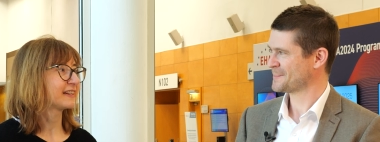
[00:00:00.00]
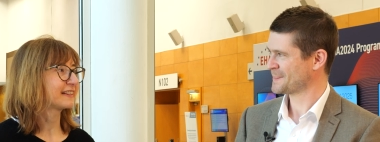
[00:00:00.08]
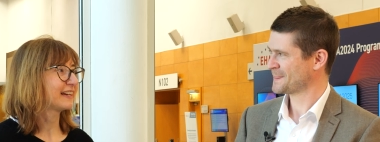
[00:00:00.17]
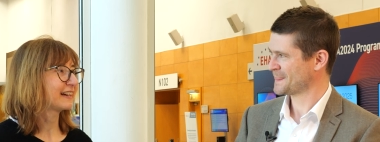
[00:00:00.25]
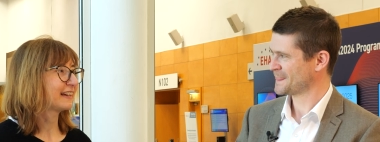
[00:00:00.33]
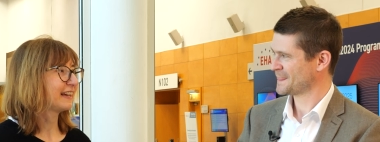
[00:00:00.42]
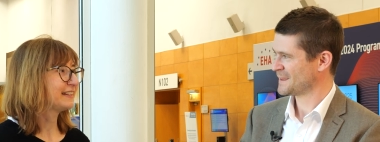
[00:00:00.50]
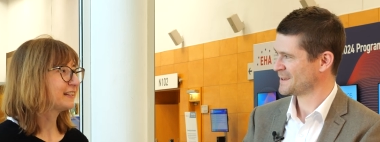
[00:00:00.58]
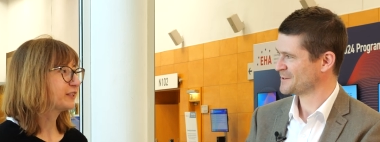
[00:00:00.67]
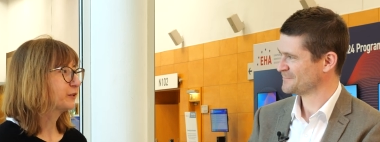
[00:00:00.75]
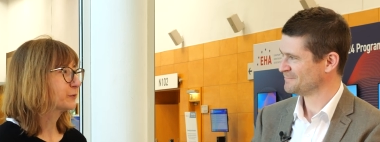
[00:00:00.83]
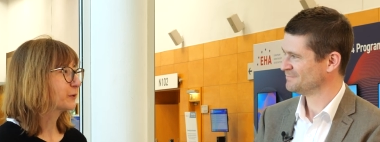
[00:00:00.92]
Speaker 1: Are there
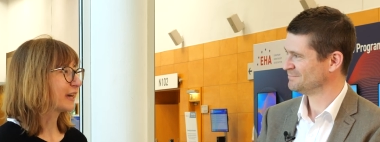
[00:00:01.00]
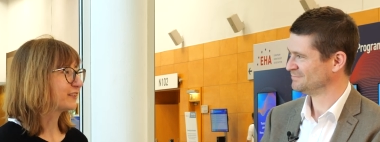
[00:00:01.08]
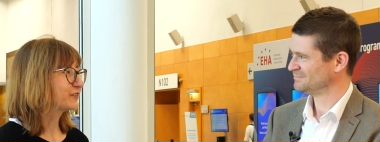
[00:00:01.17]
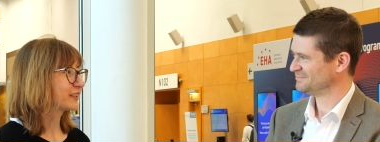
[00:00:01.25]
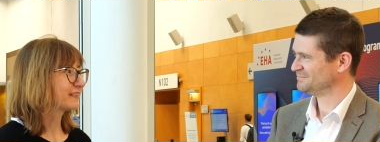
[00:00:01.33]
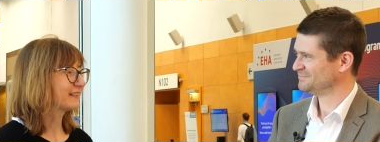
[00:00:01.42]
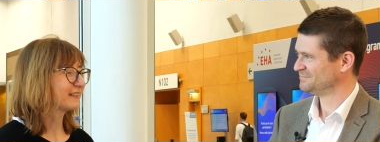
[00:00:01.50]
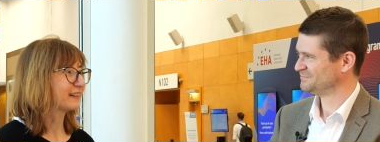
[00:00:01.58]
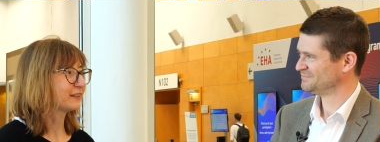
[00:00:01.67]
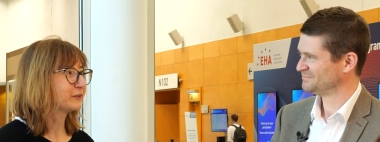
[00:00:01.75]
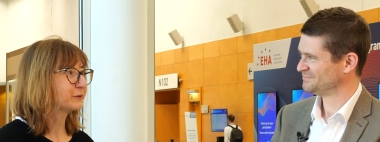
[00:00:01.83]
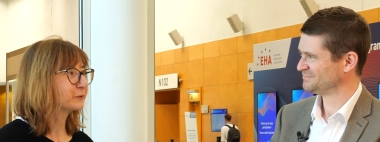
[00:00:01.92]
any new agents
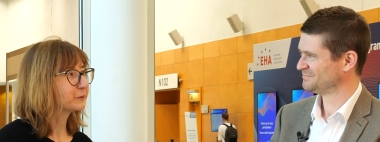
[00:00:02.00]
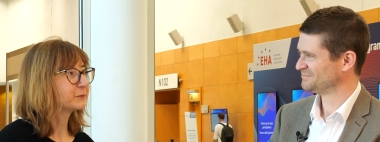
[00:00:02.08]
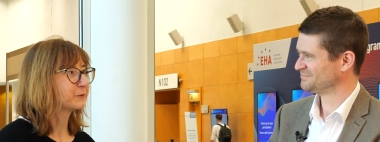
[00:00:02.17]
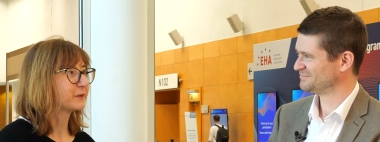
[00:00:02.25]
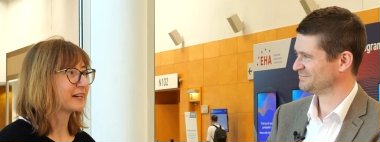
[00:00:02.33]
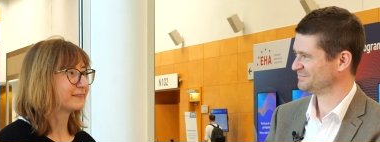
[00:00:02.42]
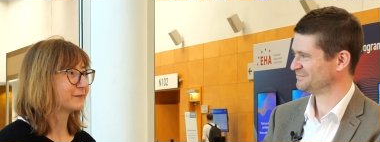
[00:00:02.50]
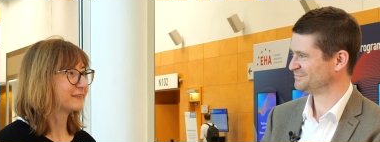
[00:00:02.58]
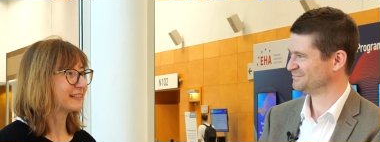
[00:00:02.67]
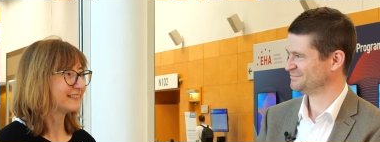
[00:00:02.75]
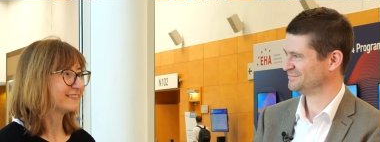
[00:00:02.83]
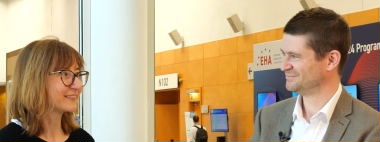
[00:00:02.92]
uh, you
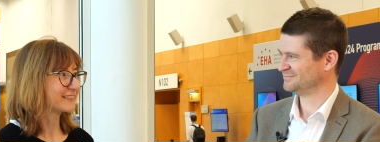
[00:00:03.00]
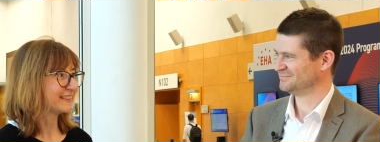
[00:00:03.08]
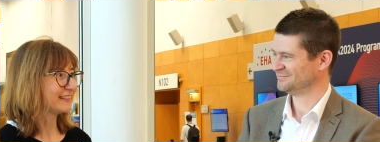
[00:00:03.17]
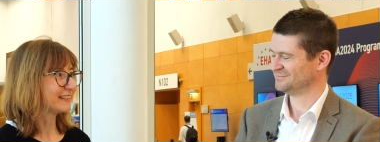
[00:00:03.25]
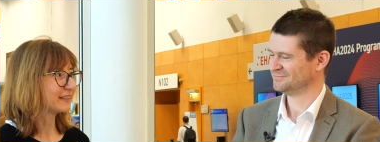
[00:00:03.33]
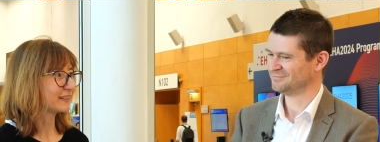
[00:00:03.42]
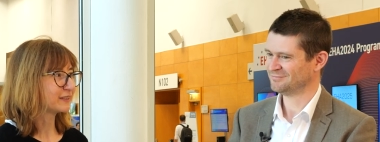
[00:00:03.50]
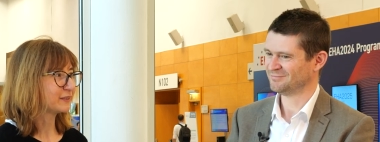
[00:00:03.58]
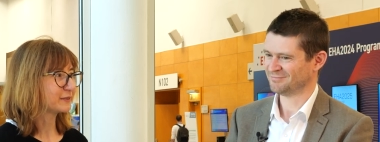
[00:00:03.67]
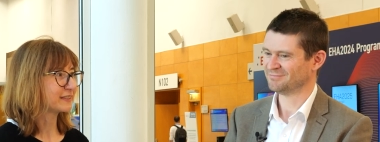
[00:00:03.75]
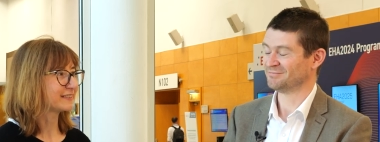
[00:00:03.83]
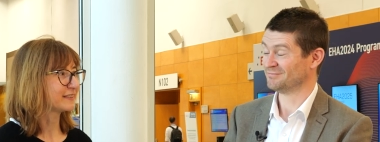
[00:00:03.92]
found interesting uh,
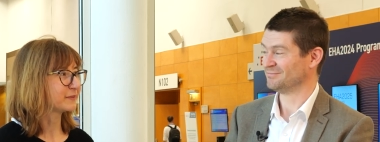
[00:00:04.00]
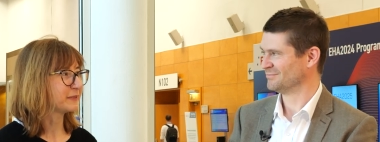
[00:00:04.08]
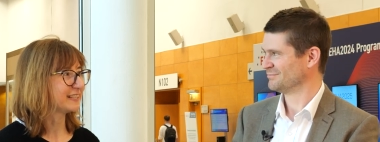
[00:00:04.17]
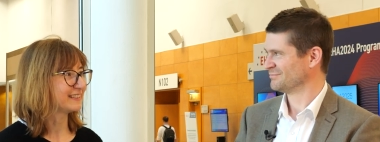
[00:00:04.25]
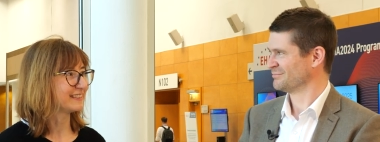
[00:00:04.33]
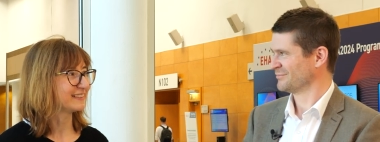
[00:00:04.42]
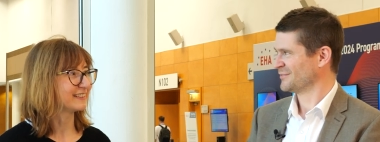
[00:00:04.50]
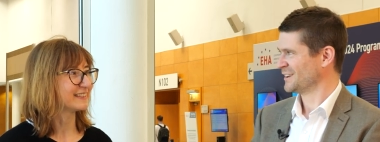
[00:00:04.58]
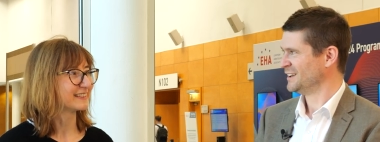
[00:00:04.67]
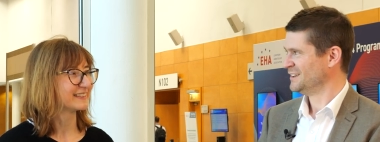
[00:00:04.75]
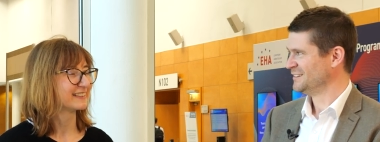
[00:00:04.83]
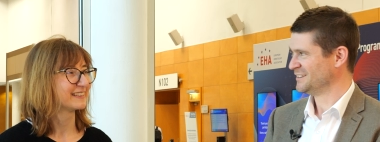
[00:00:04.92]
during this meeting?
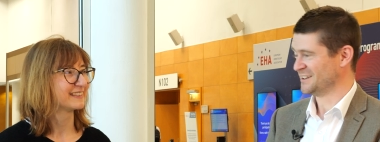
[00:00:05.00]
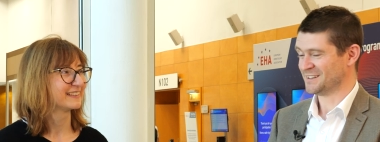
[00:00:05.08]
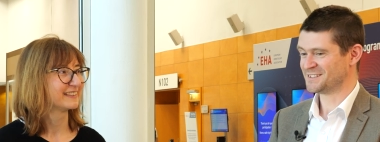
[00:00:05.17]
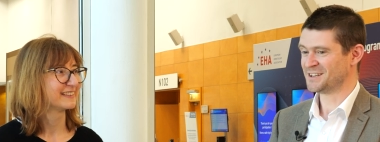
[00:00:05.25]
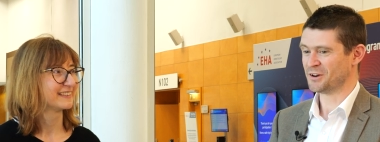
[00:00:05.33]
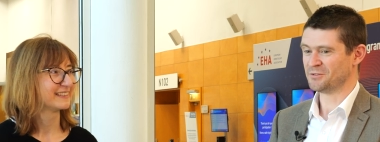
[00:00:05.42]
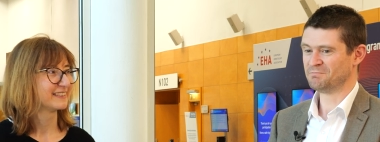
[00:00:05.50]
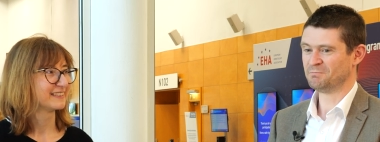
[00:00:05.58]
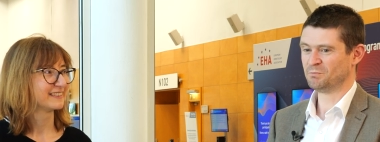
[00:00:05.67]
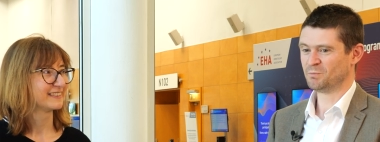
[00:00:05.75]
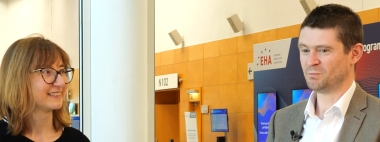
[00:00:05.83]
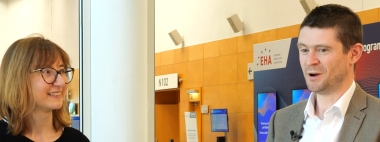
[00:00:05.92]
Speaker 2: Yeah, so
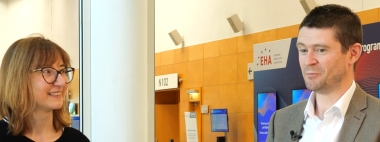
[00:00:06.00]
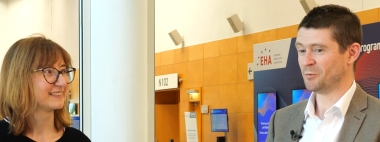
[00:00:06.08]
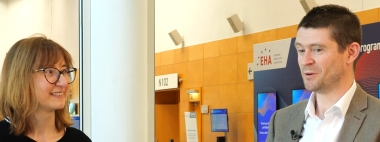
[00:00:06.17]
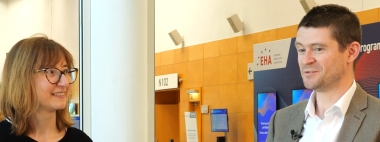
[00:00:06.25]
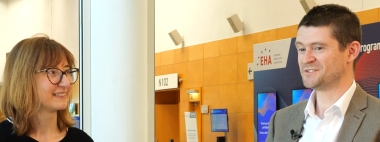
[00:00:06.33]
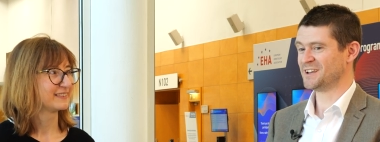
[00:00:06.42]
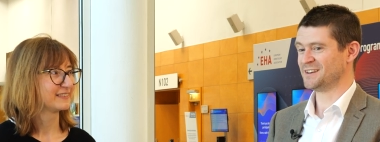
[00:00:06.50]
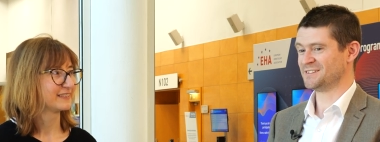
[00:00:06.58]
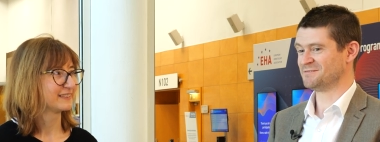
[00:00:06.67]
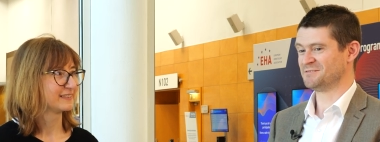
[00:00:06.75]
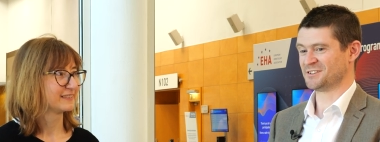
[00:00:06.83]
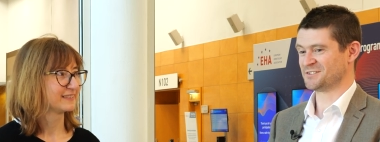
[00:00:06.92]
I mean, we've
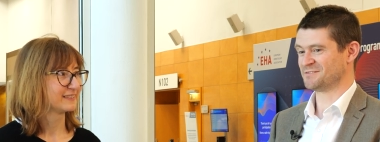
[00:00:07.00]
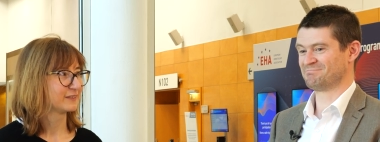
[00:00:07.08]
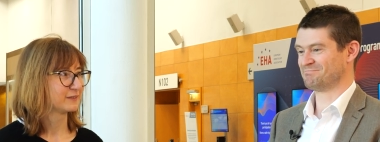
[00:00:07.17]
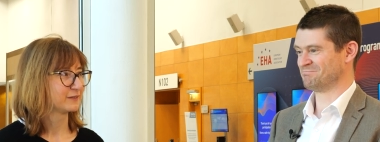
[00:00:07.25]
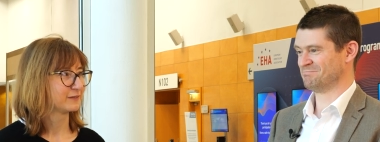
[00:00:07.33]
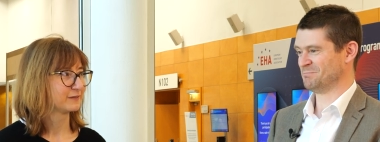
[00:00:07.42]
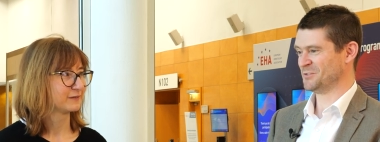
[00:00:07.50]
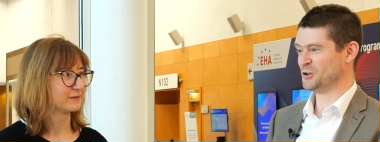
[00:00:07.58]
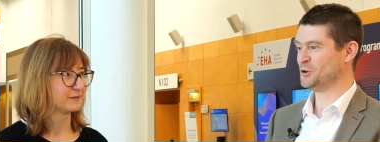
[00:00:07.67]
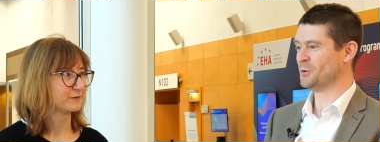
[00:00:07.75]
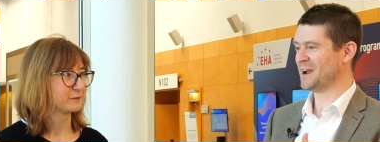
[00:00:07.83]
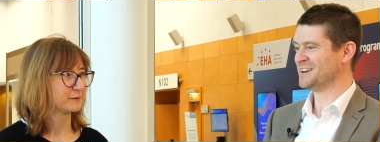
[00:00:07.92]
seen just
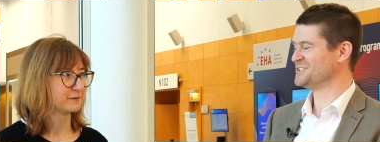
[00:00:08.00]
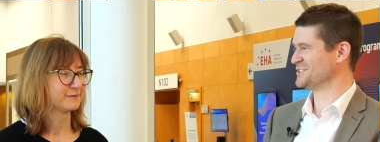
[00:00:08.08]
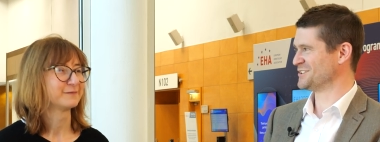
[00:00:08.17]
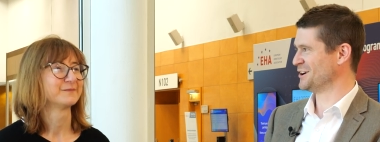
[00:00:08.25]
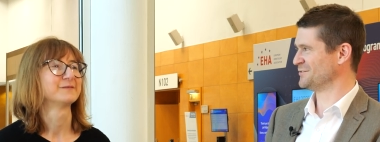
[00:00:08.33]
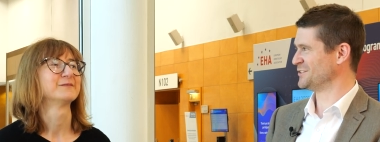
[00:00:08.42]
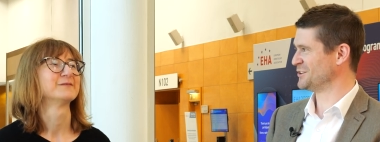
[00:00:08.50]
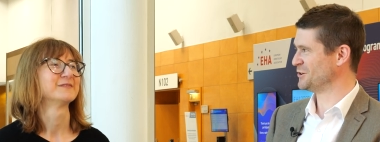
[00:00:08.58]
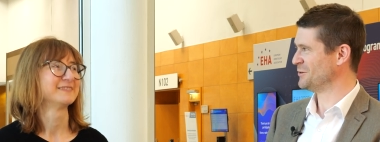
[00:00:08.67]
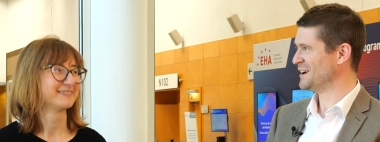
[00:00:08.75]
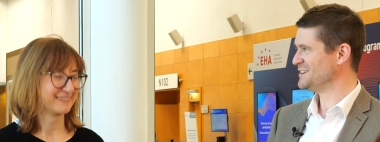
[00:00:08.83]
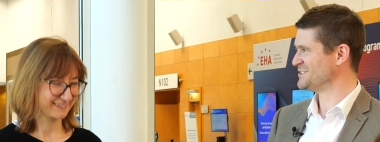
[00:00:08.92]
new agent after
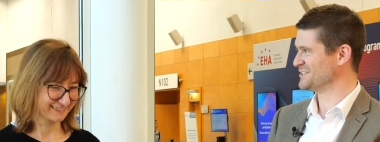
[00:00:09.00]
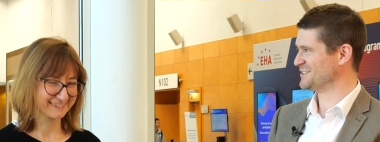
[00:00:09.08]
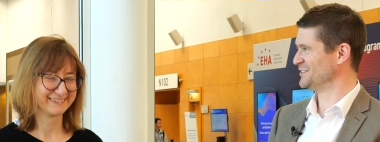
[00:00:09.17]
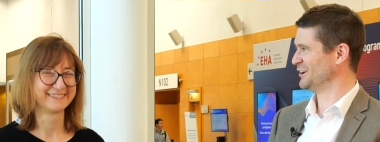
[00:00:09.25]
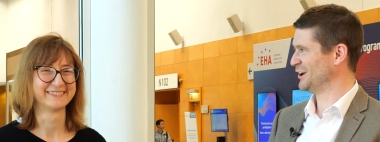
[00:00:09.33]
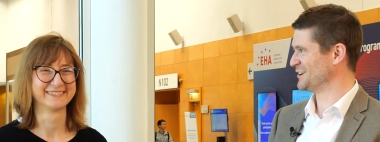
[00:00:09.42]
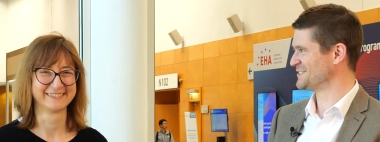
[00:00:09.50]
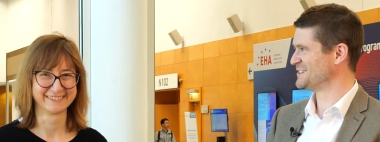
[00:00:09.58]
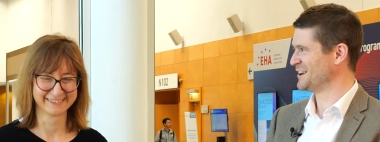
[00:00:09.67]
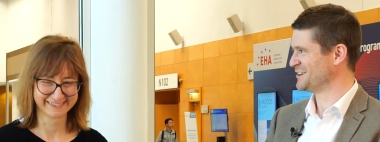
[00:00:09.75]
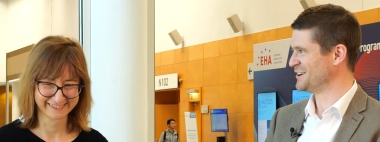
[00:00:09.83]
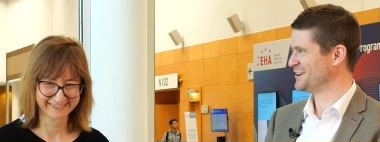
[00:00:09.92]
new agent in the
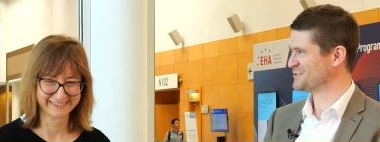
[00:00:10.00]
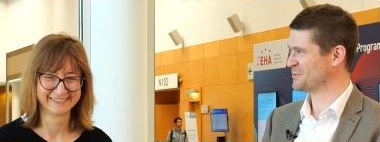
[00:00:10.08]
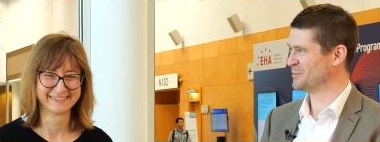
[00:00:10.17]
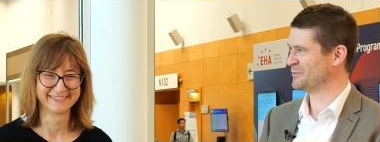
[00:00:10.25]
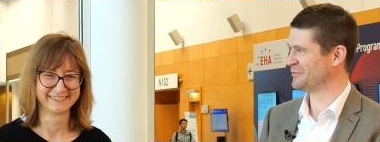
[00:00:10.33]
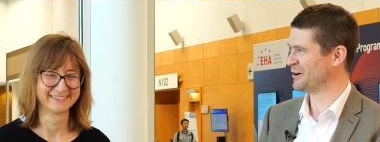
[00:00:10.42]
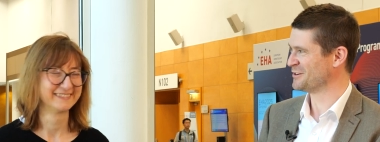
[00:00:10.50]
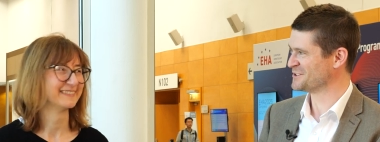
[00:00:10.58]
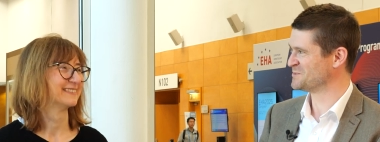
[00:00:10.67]
last 10 years. We've been very